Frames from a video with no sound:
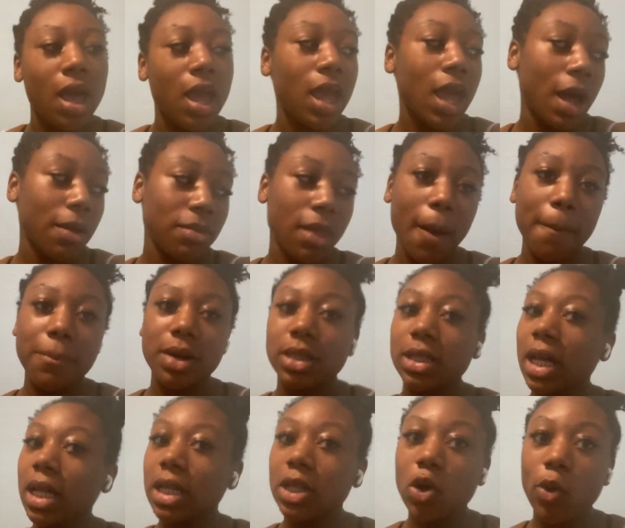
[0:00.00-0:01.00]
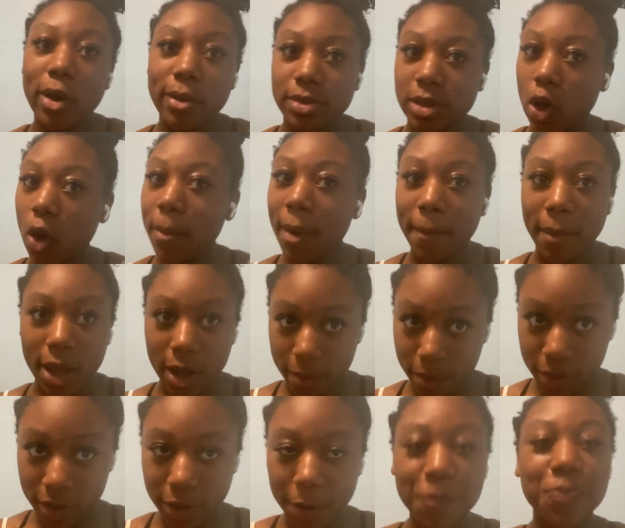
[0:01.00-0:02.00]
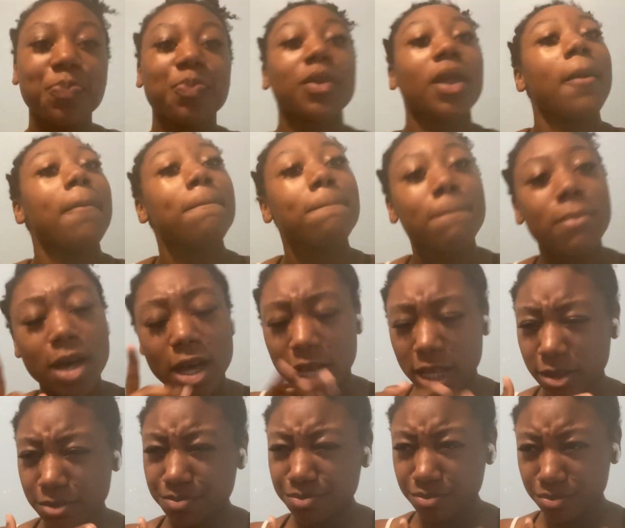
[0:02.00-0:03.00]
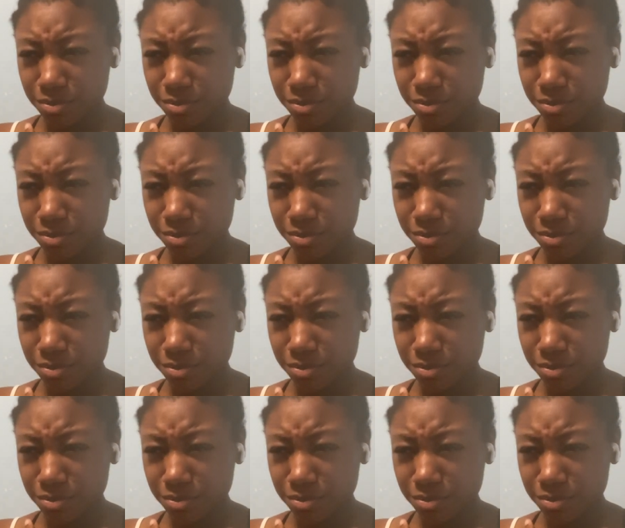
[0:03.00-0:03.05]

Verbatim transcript: and i'm not putting that legal website on my macbook but